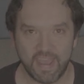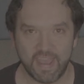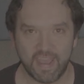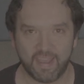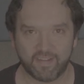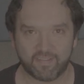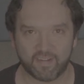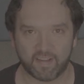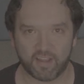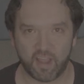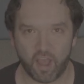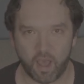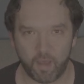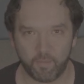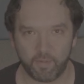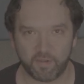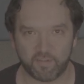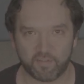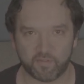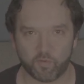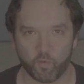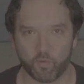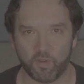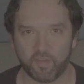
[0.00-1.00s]
It's a common
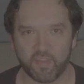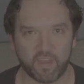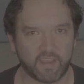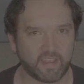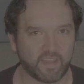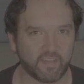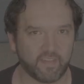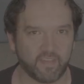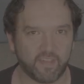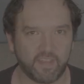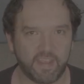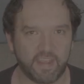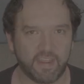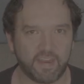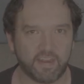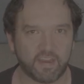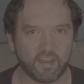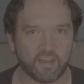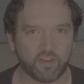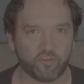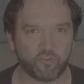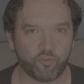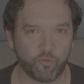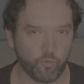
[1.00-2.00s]
story that can lead
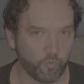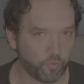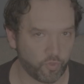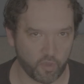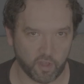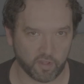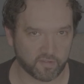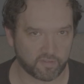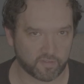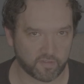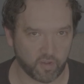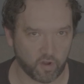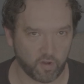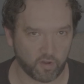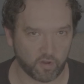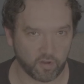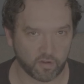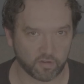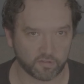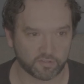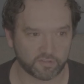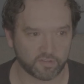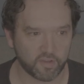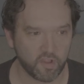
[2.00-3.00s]
to thought
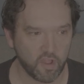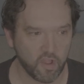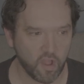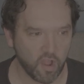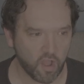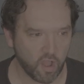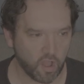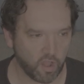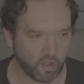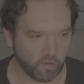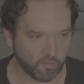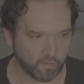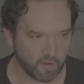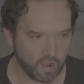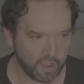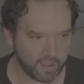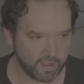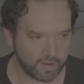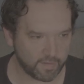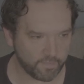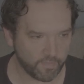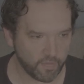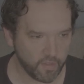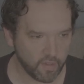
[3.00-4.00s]
starters. All
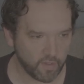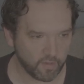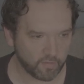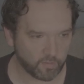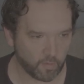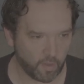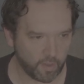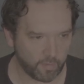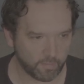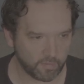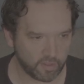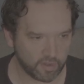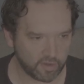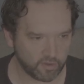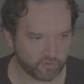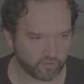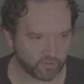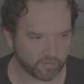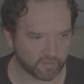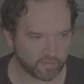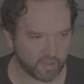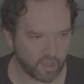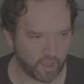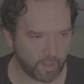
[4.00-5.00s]
right, so I'm going to
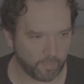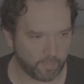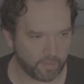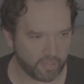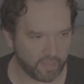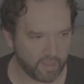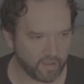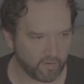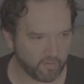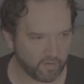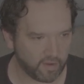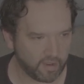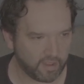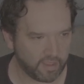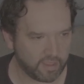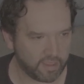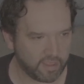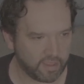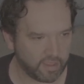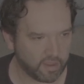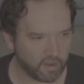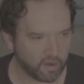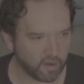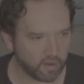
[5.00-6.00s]
just copy that right
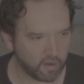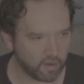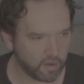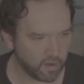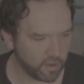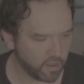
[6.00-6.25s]
here